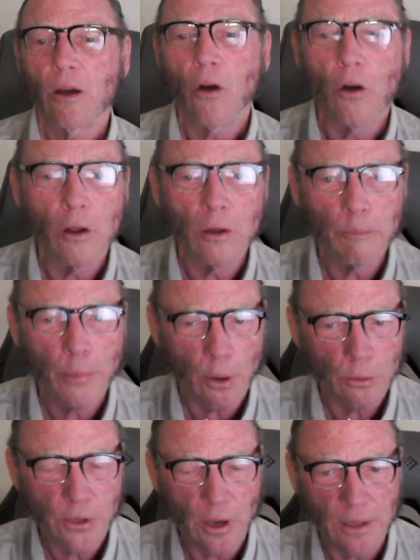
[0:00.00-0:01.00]
All
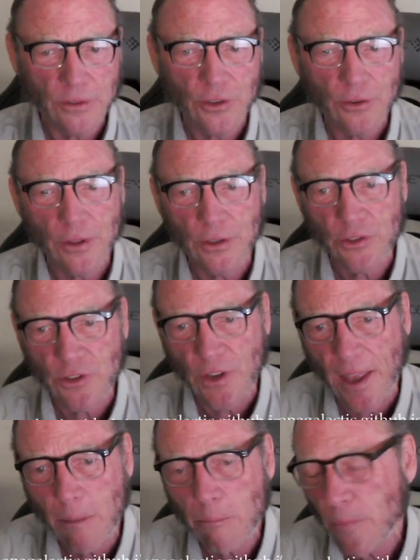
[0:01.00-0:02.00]
protons are the
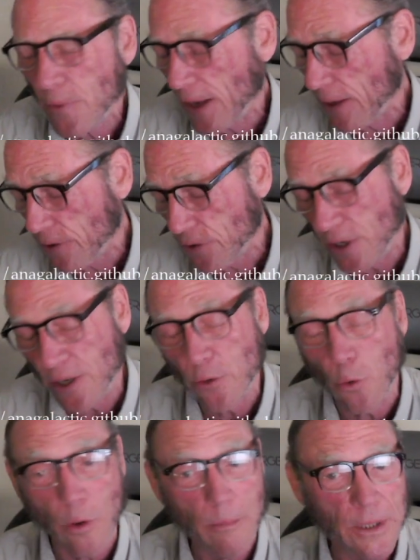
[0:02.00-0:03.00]
same. That is
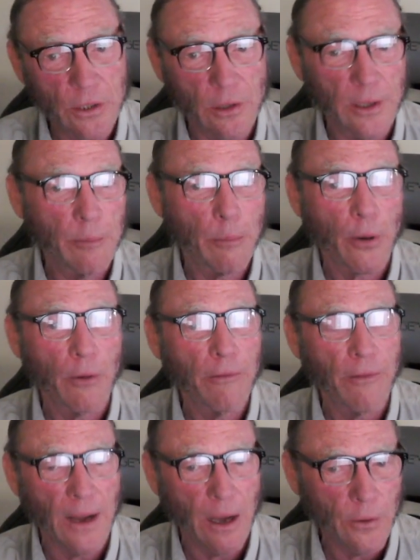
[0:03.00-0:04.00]
enormously
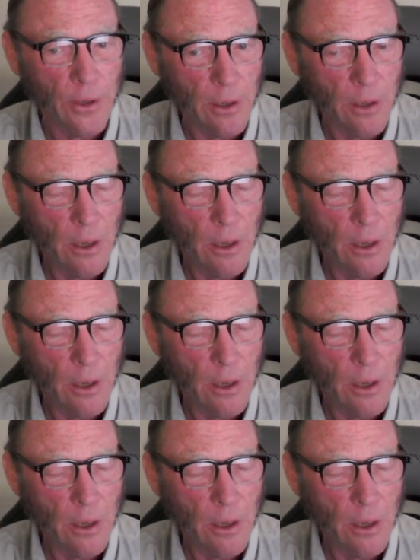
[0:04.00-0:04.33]
profound,